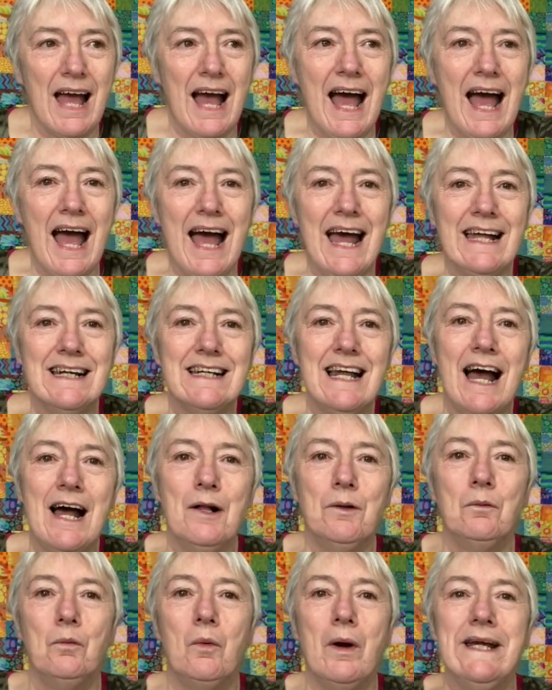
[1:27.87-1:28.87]
And
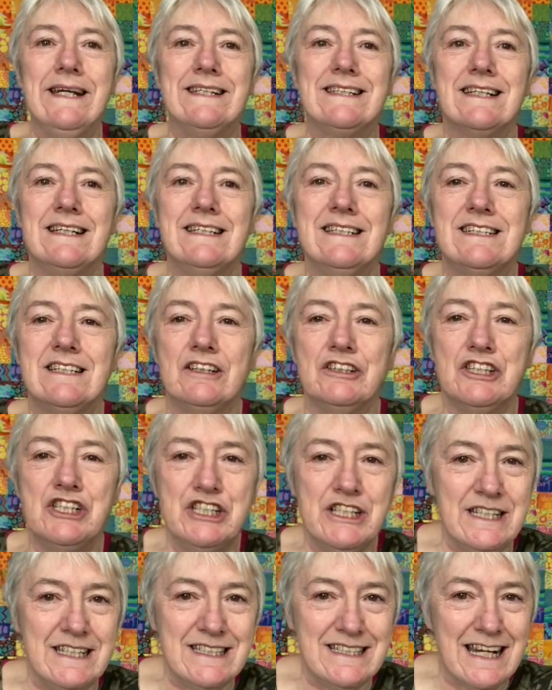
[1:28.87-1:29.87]
I'll wait until
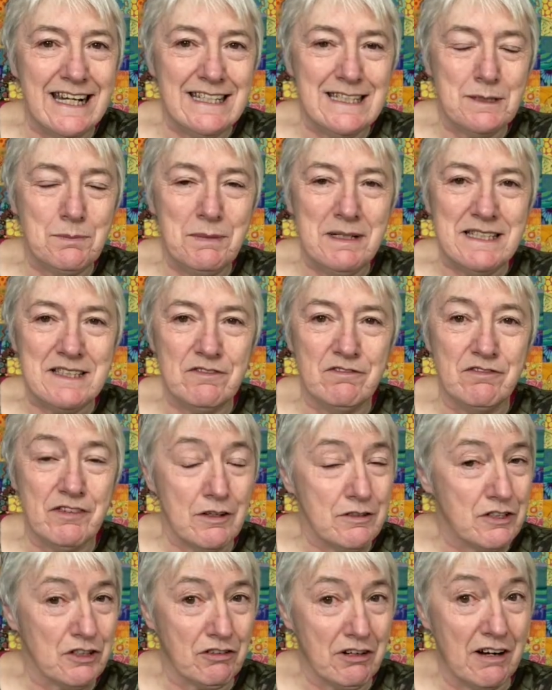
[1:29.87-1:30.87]
she sends me some
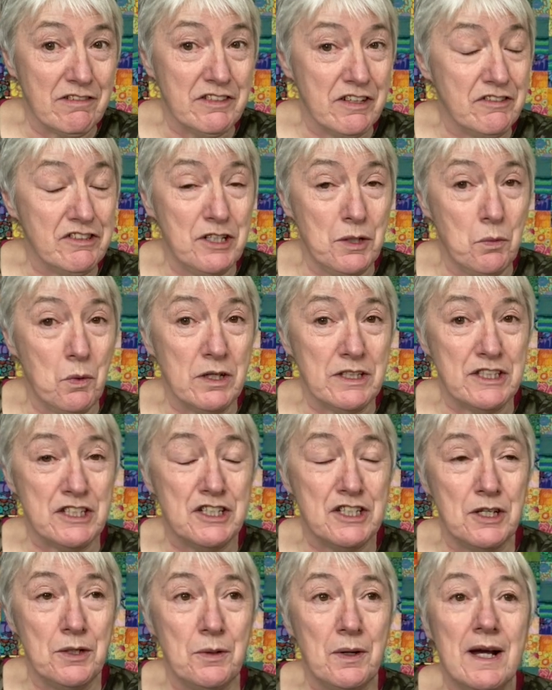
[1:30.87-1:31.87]
photographs if she wants
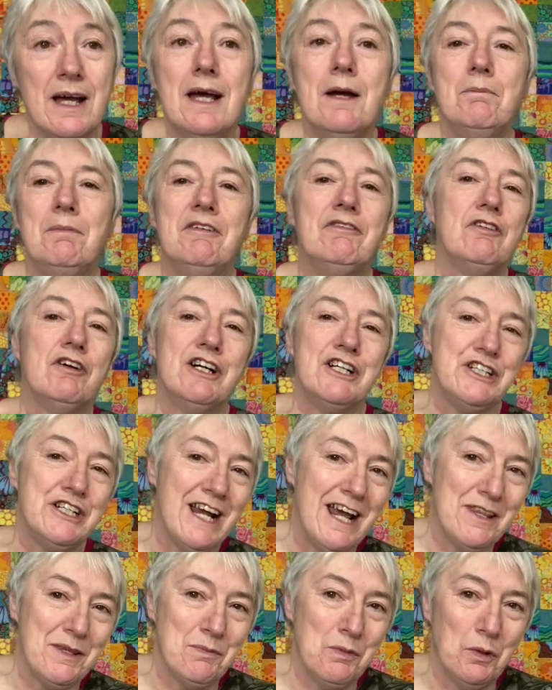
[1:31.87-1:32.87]
to before I
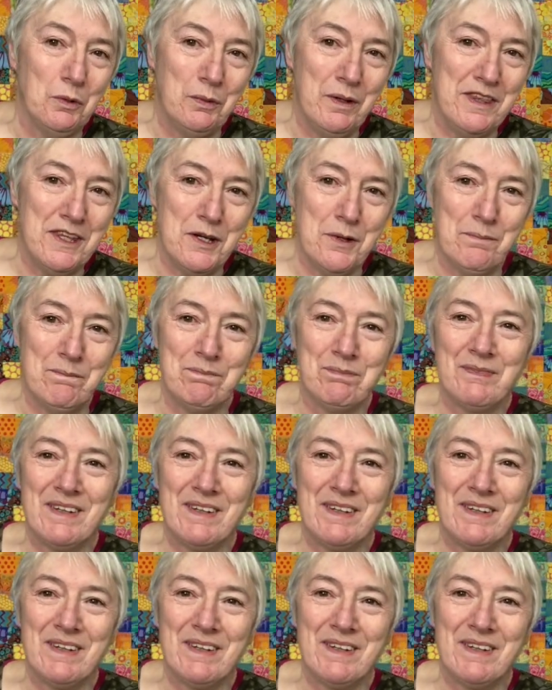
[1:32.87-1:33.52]
share them all with you.